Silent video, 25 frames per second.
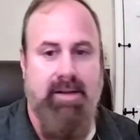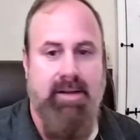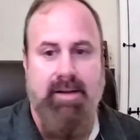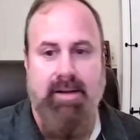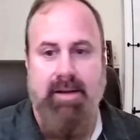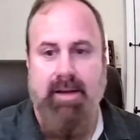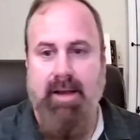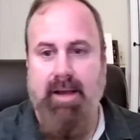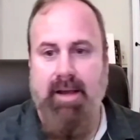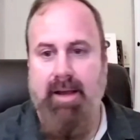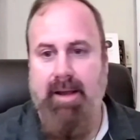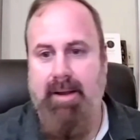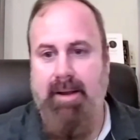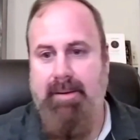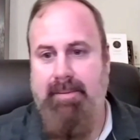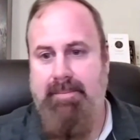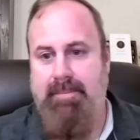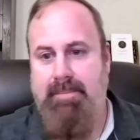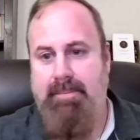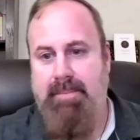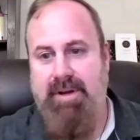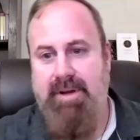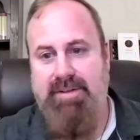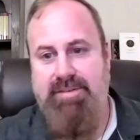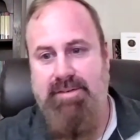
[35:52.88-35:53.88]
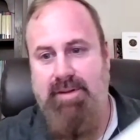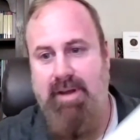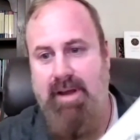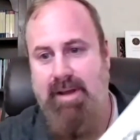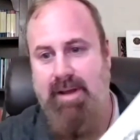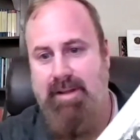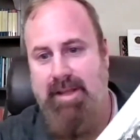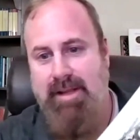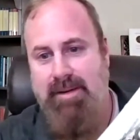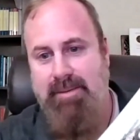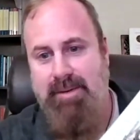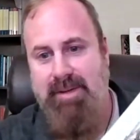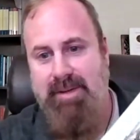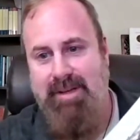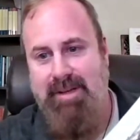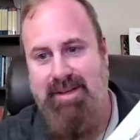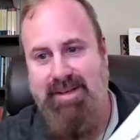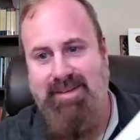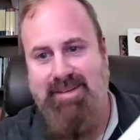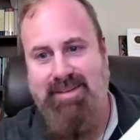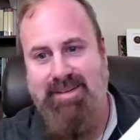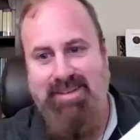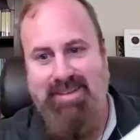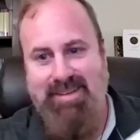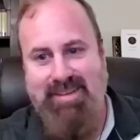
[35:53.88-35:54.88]
But it's not light
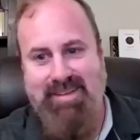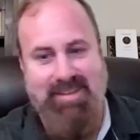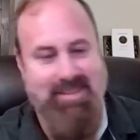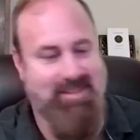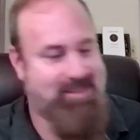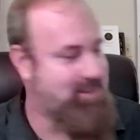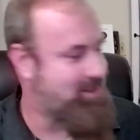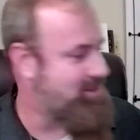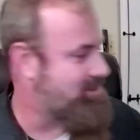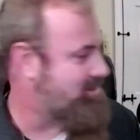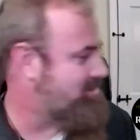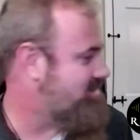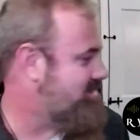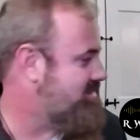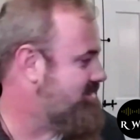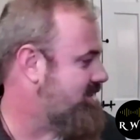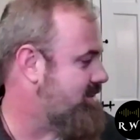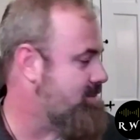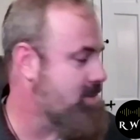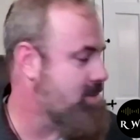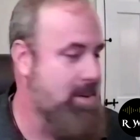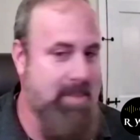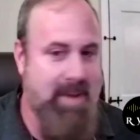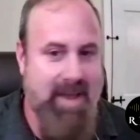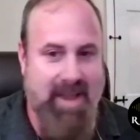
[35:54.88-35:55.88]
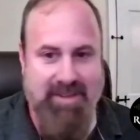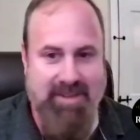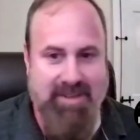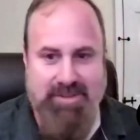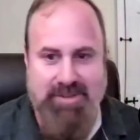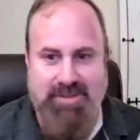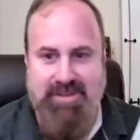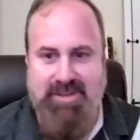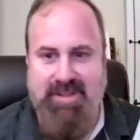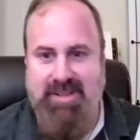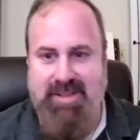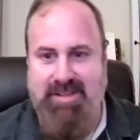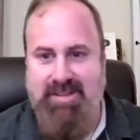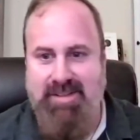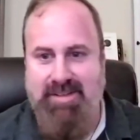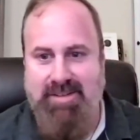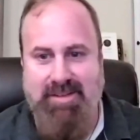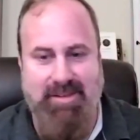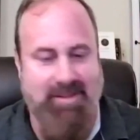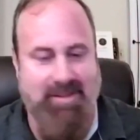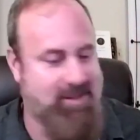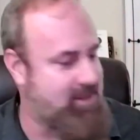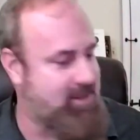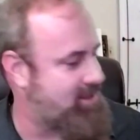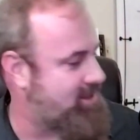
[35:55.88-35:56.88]
reading. So my master's thesis
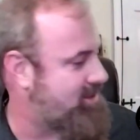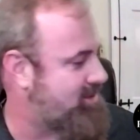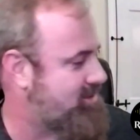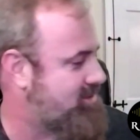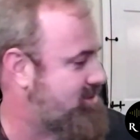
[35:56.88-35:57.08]
isn't there.